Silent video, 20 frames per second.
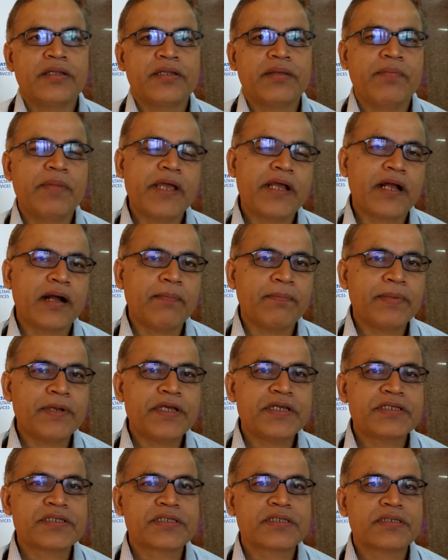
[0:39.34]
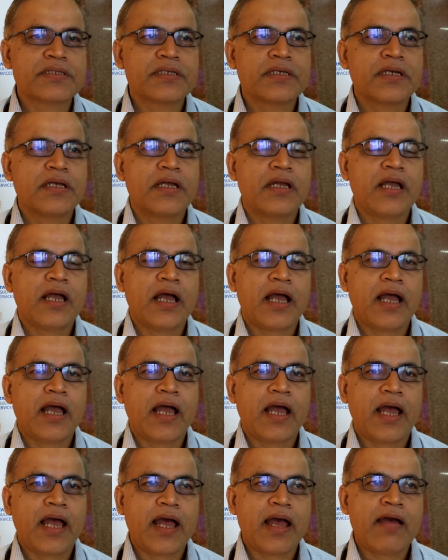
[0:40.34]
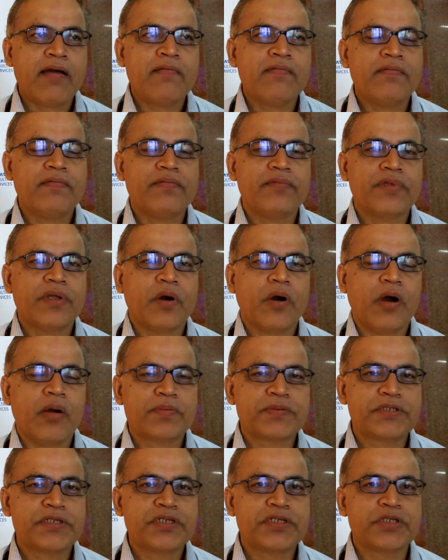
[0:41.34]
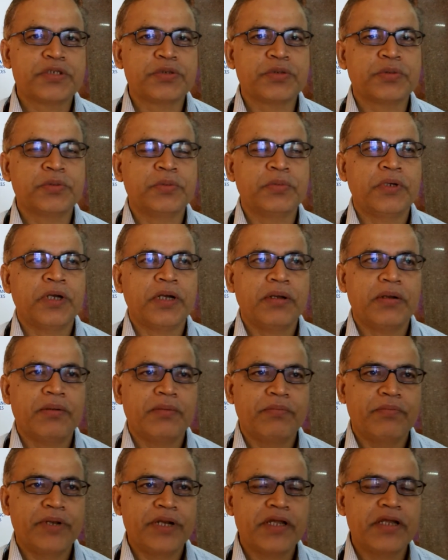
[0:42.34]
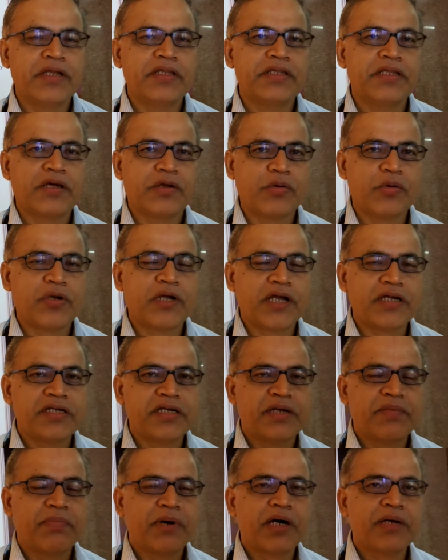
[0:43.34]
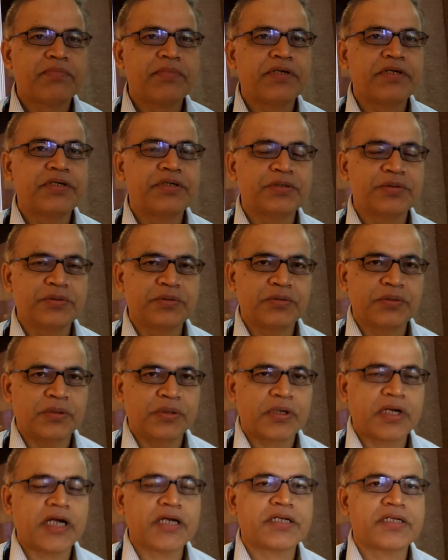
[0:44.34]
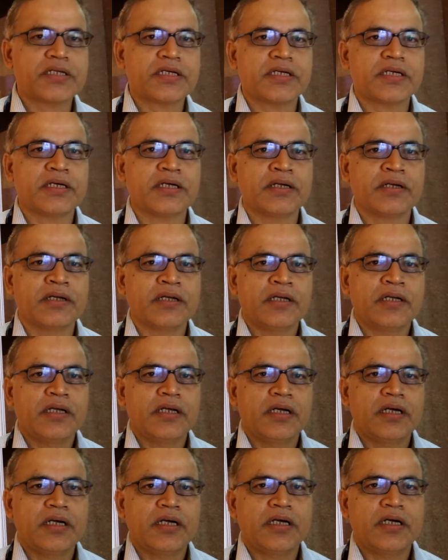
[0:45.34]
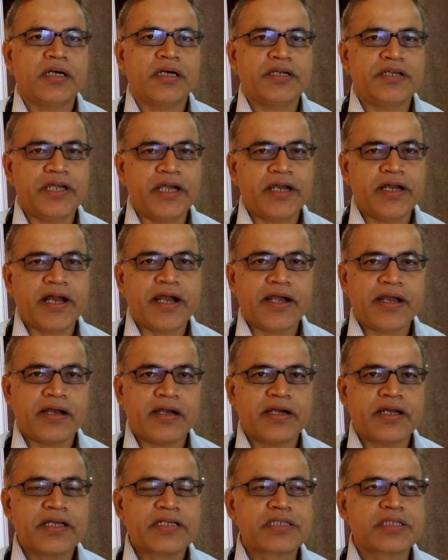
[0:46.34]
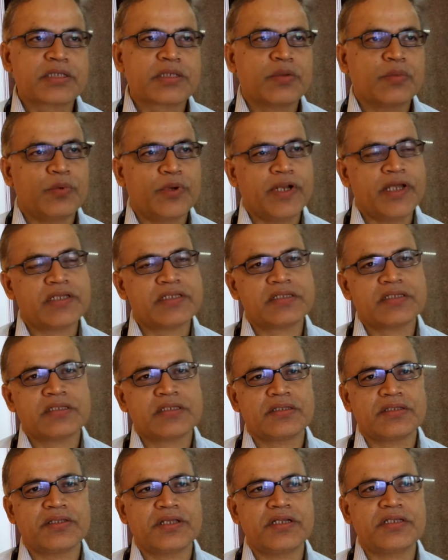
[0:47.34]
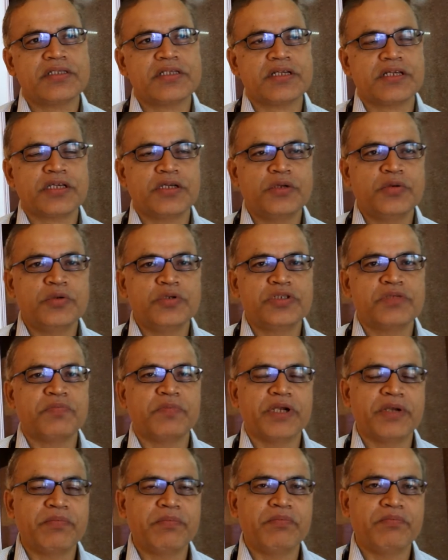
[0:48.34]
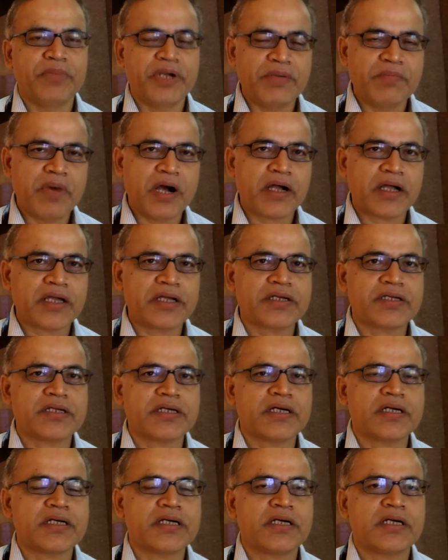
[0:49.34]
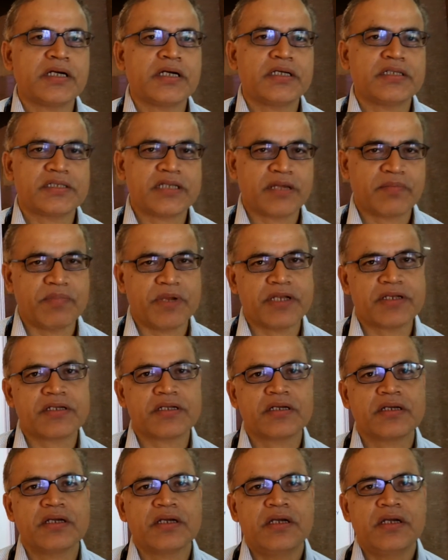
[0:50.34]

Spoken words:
the big companies have the option to bring in their own IT department to look at data analytics, whereas there is a huge mid-market segment,